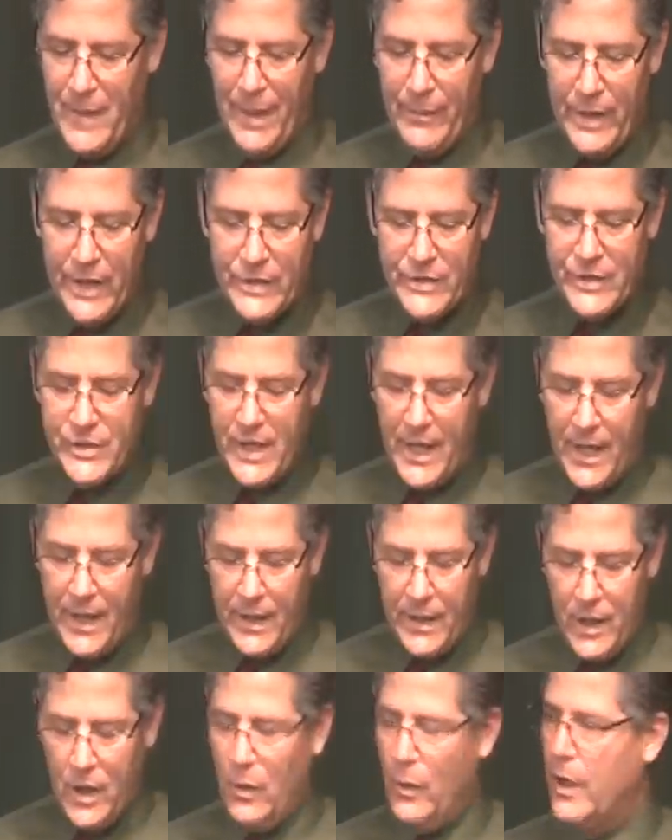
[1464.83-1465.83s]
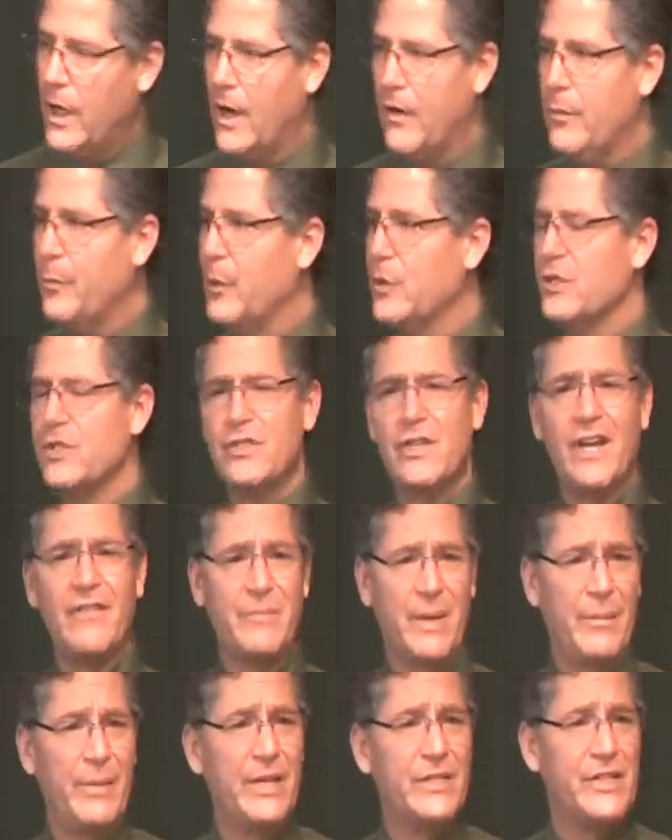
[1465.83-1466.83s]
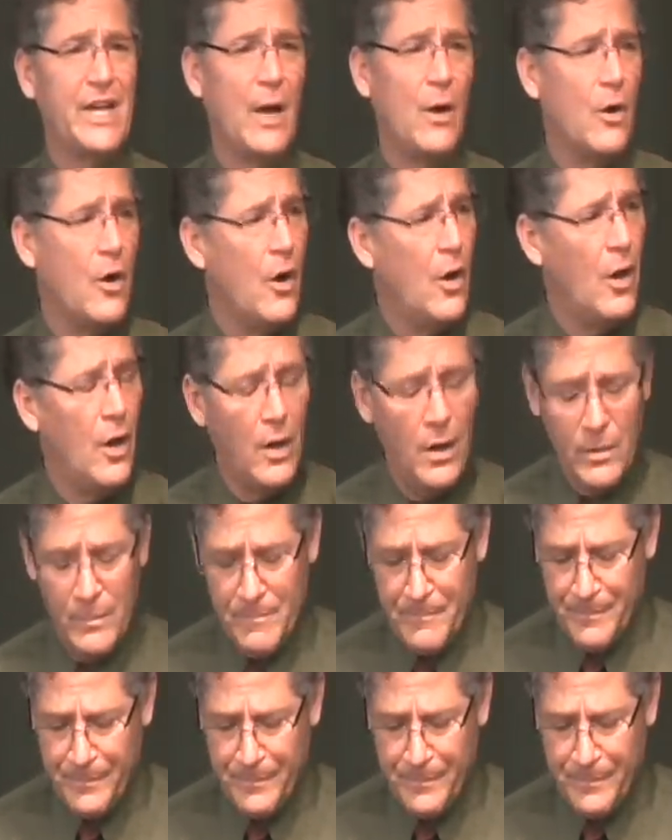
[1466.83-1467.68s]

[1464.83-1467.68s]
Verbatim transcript: Maybe it's, uh, you know, in another person's life, maybe it's alcohol.